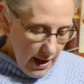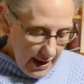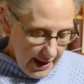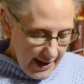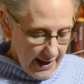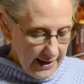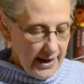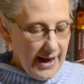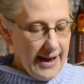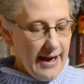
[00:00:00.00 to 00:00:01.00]
And
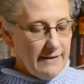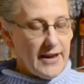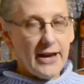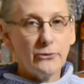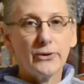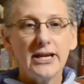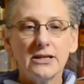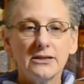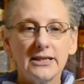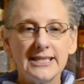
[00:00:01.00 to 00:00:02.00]
I have A
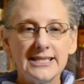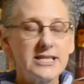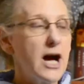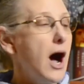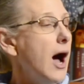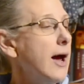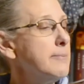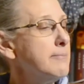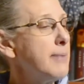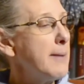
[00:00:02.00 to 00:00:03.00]
Wrinkle in
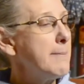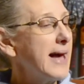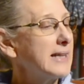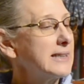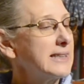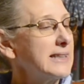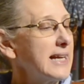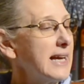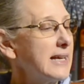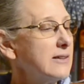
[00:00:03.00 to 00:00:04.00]
Time by Madeline
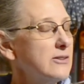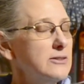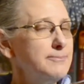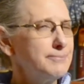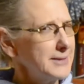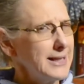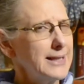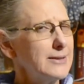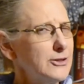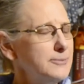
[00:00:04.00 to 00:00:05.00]

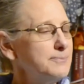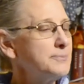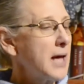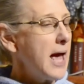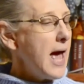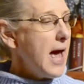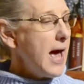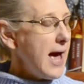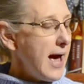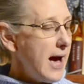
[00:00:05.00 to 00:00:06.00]
L'Engle.
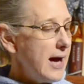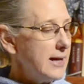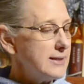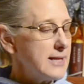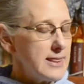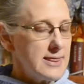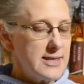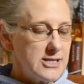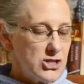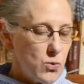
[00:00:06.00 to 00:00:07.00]
And
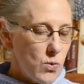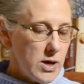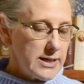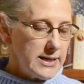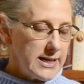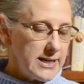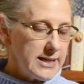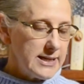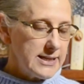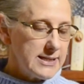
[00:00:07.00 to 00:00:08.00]
this one
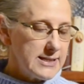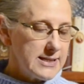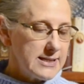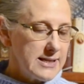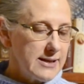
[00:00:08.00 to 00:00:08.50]
is